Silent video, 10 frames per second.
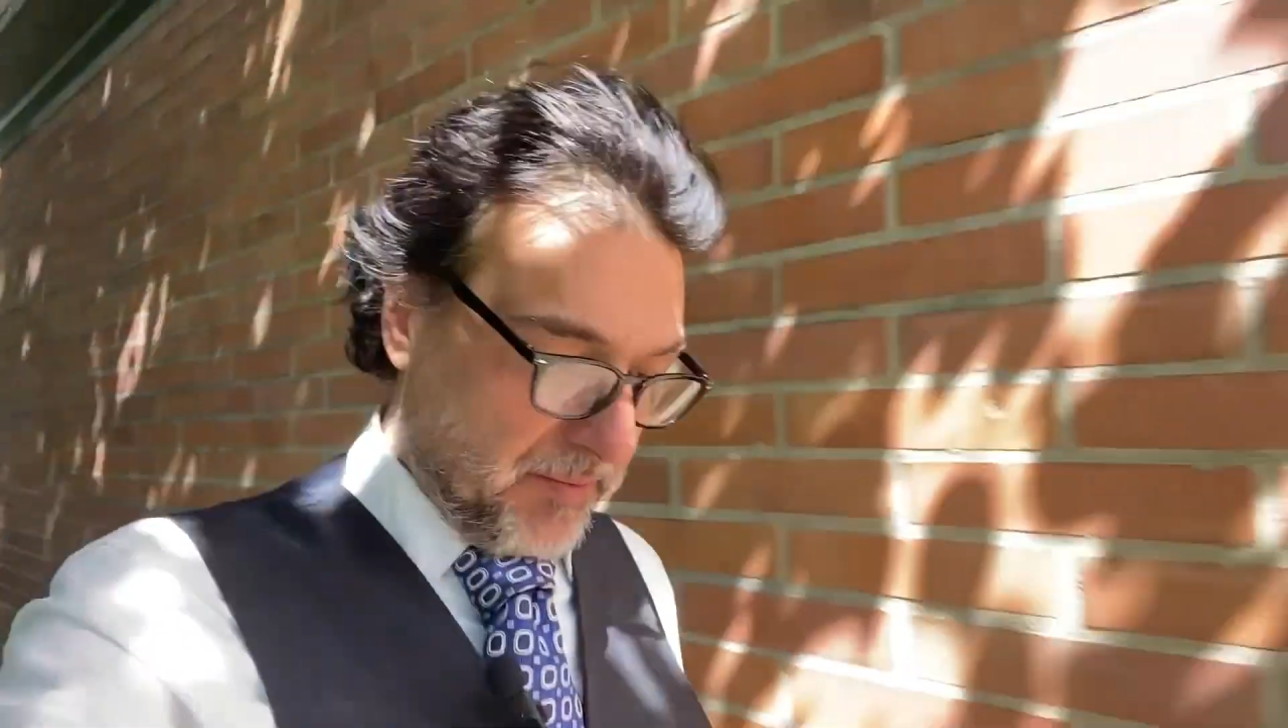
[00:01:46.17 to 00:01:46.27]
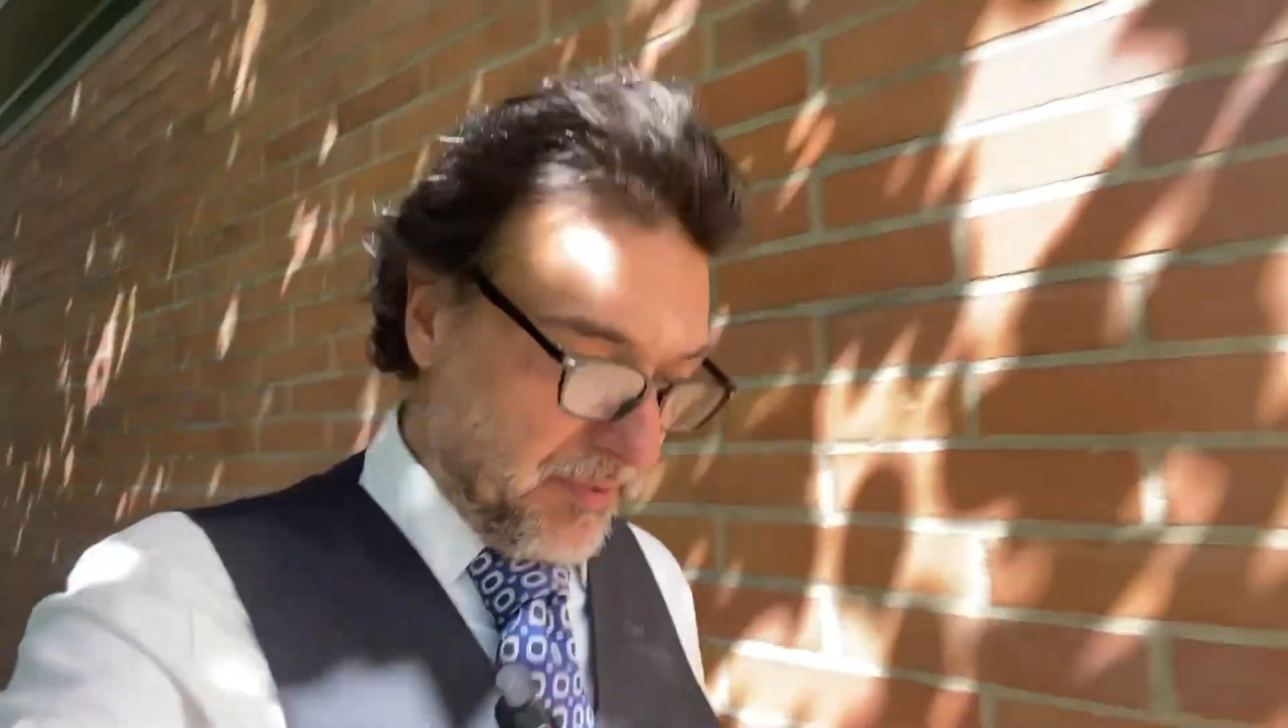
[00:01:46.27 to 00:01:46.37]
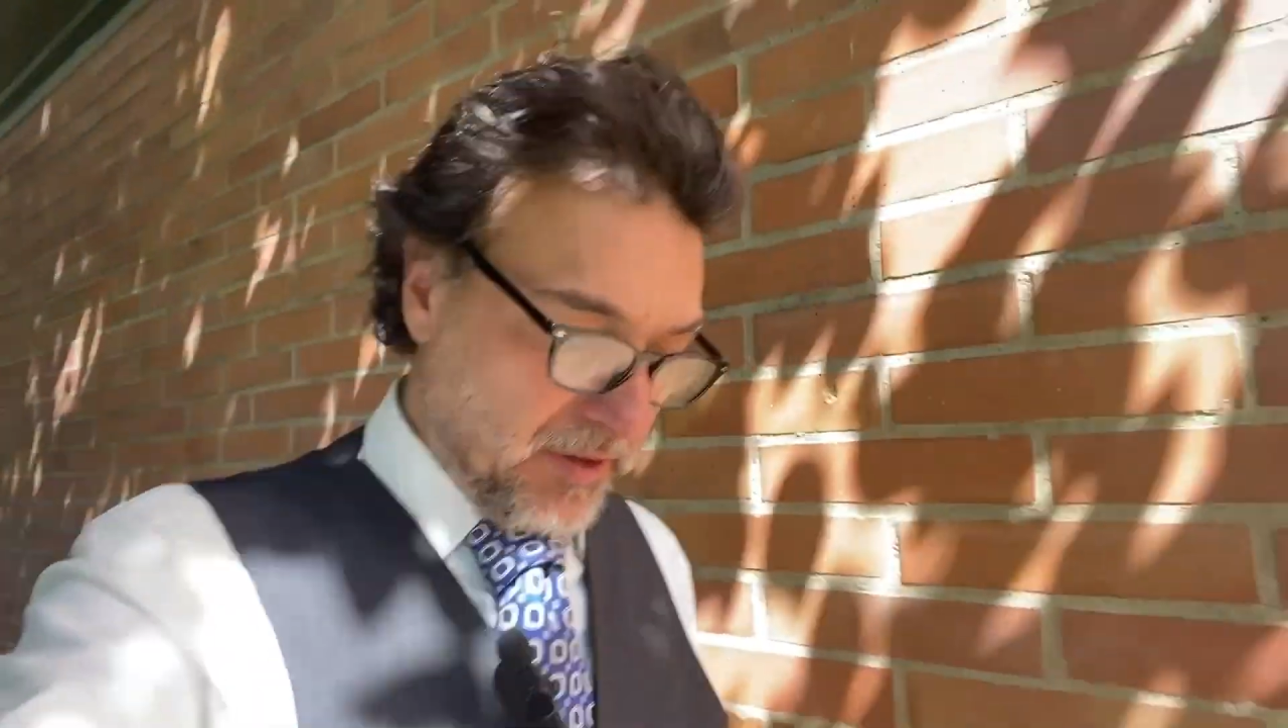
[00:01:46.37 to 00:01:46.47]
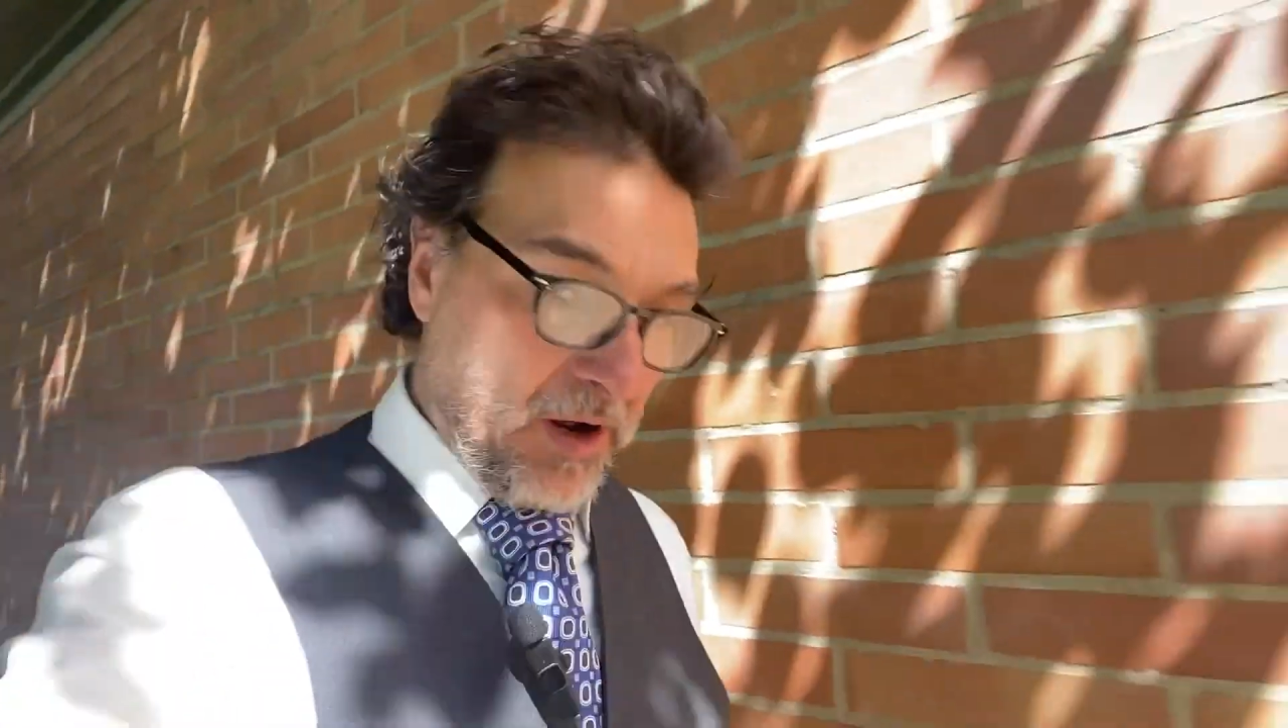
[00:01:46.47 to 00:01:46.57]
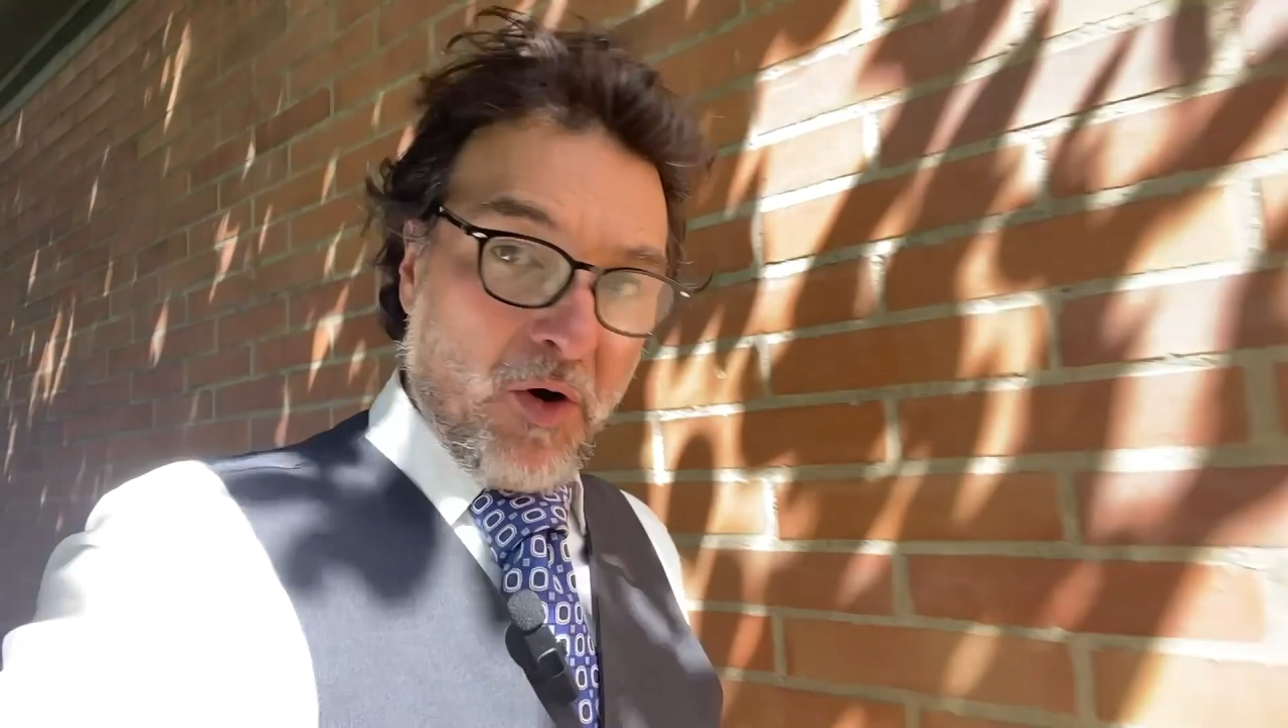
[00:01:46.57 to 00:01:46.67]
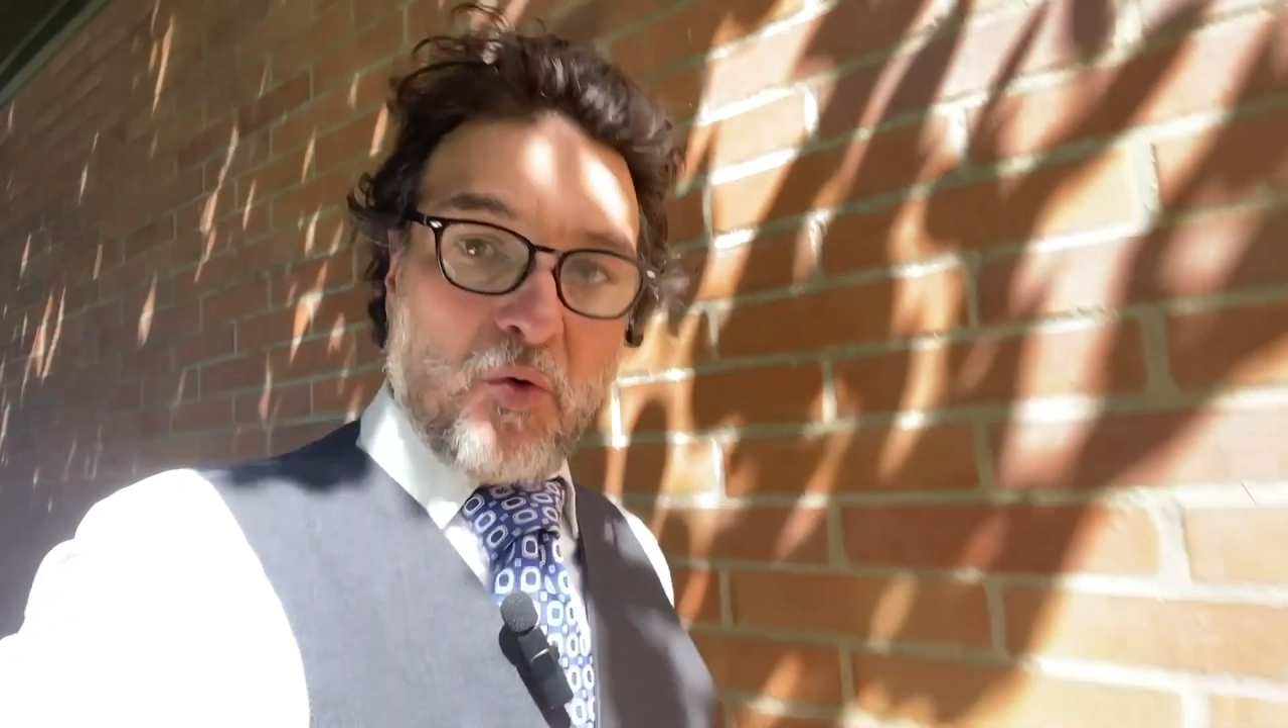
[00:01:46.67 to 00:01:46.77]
about how